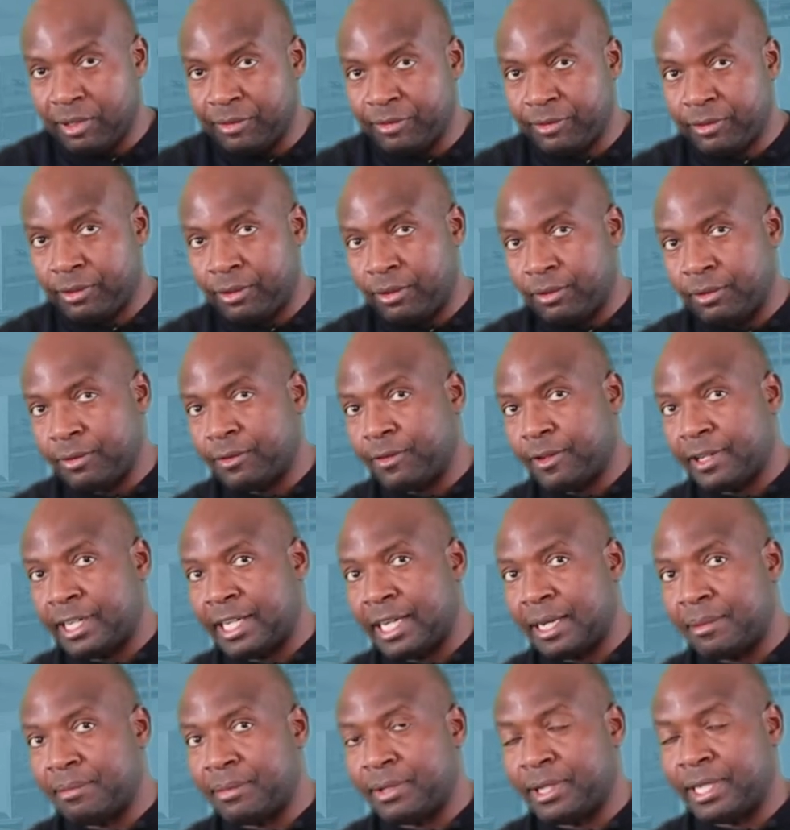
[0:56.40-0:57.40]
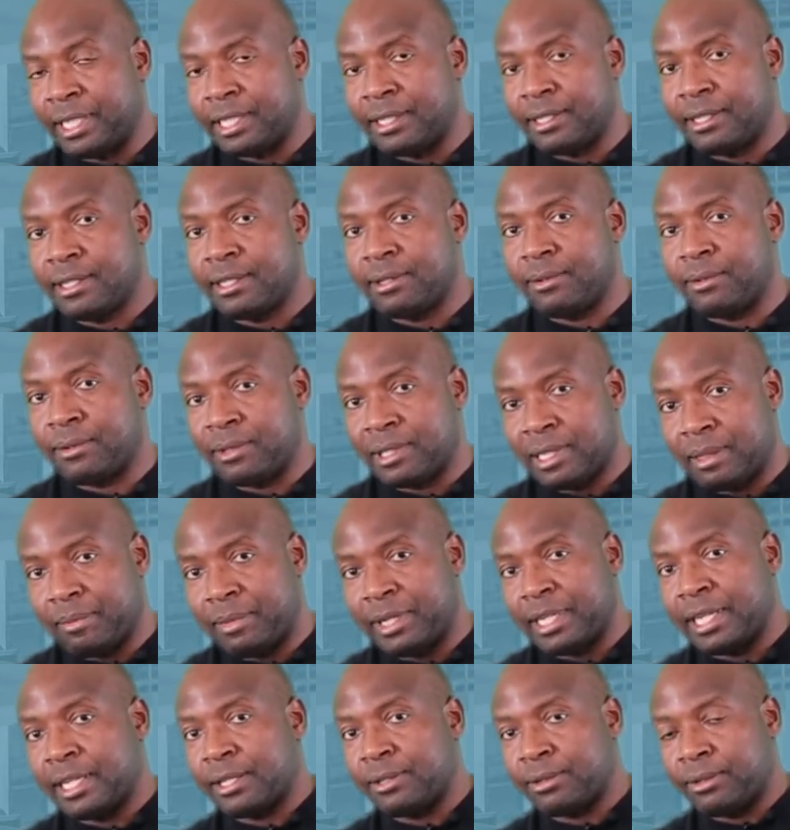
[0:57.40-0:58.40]
we've called for an ambulance, or
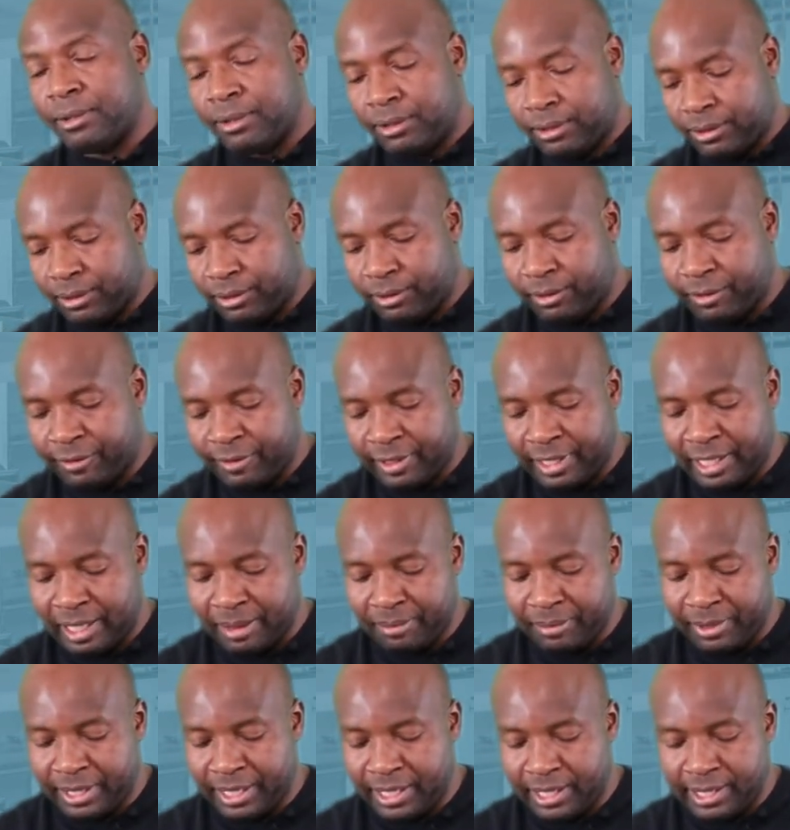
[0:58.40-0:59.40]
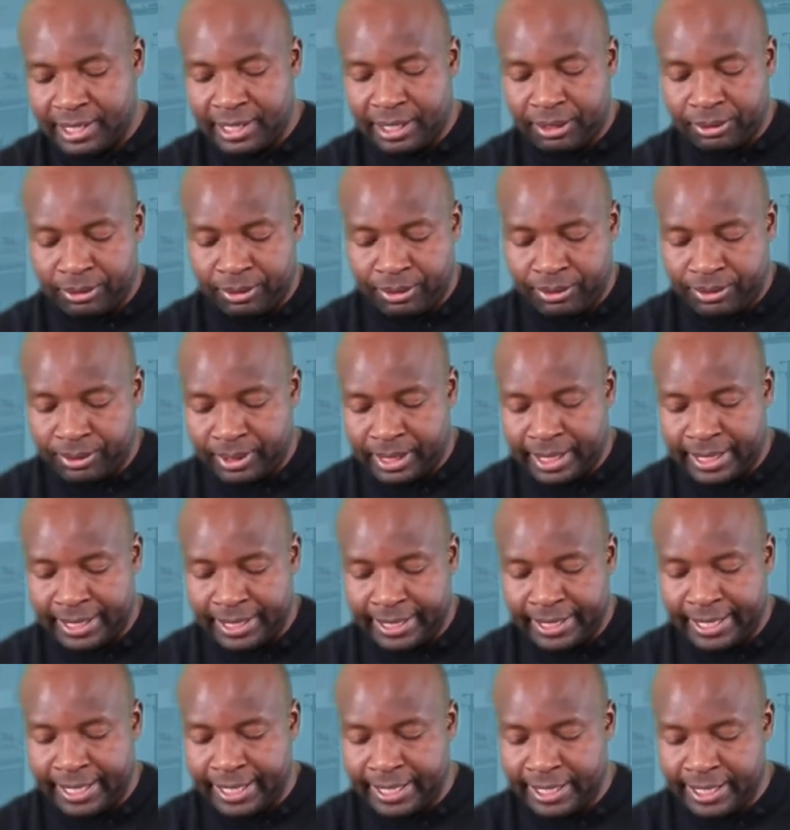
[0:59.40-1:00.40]
somebody has gone to call for an ambulance and gone to get
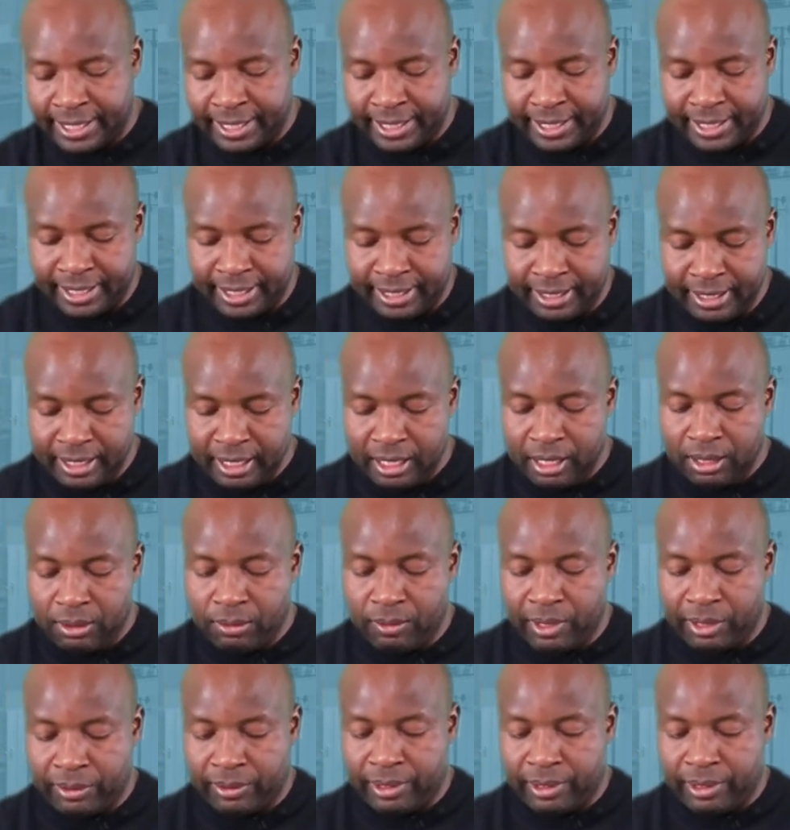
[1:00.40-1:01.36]
an AED. We're